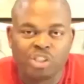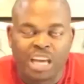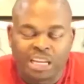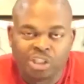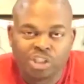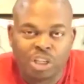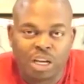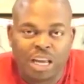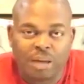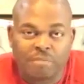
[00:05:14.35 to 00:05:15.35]
You got to
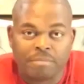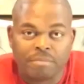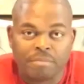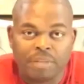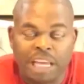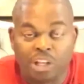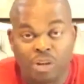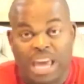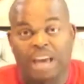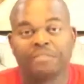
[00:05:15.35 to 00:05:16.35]
shut up and
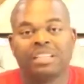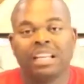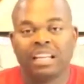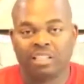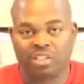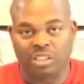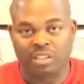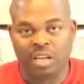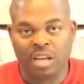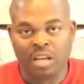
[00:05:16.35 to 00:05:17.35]
you have to listen.